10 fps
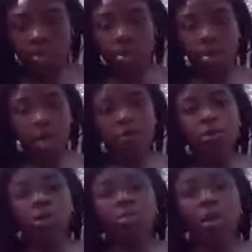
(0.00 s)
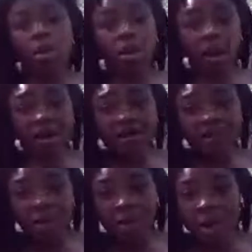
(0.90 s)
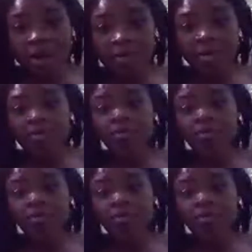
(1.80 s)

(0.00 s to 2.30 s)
not one doula, but I did have midwives.